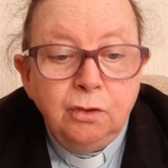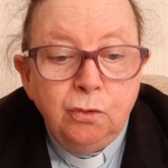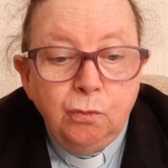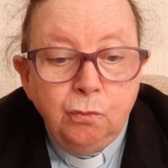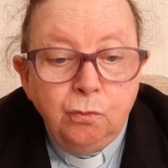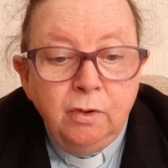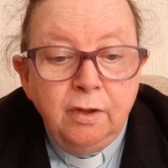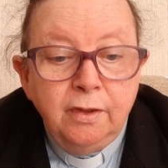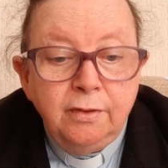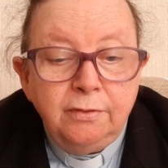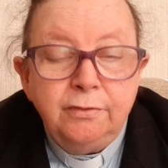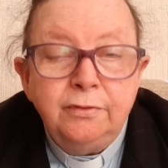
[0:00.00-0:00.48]

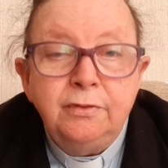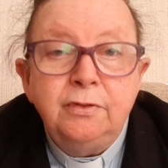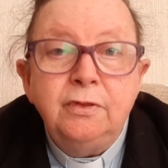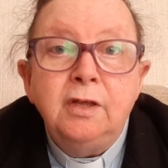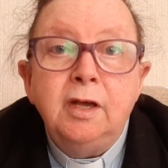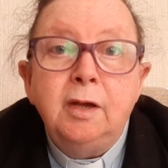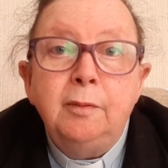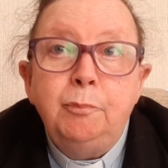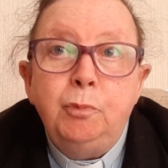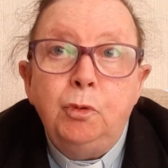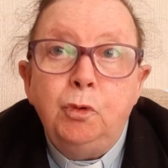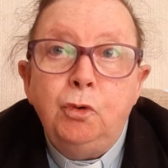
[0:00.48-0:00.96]
with
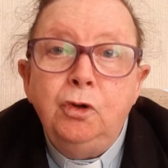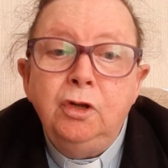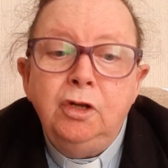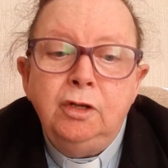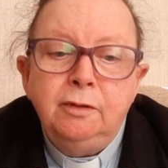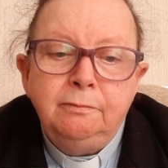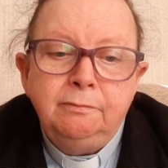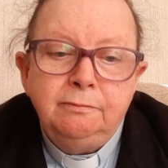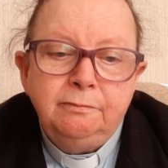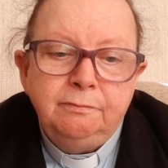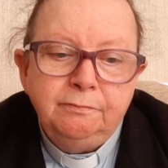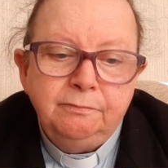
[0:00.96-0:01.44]
a
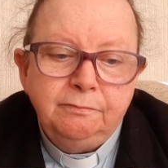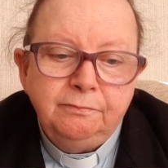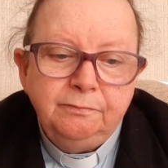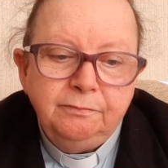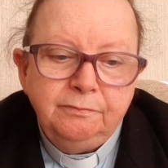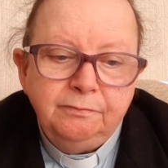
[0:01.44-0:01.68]
poem